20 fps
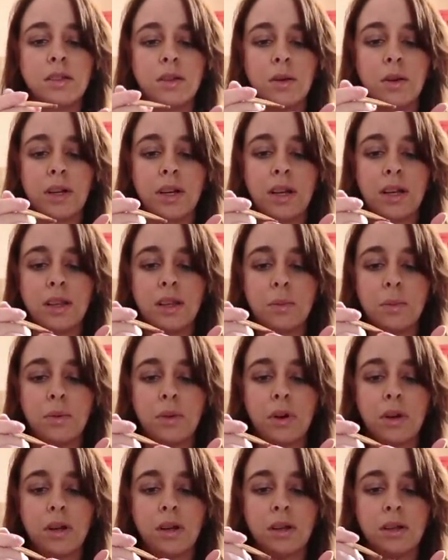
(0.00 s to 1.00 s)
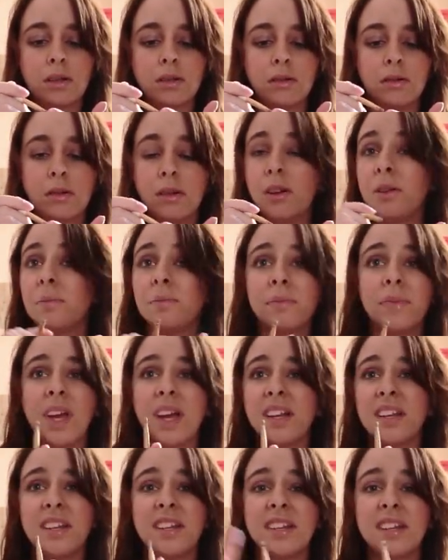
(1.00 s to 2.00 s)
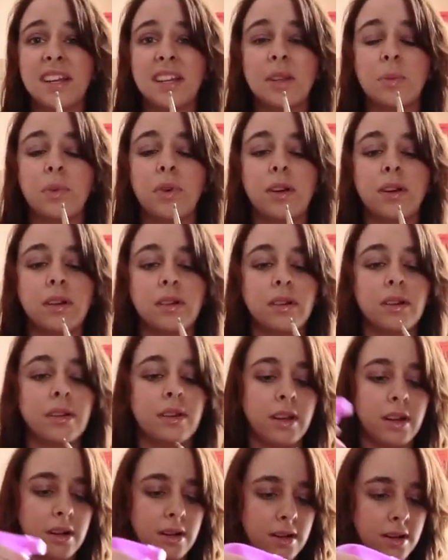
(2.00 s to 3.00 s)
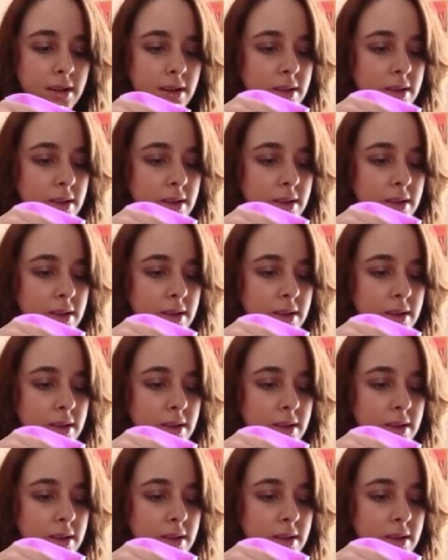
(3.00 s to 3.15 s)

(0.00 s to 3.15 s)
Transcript: So I got the product. No, I didn't get the product on there.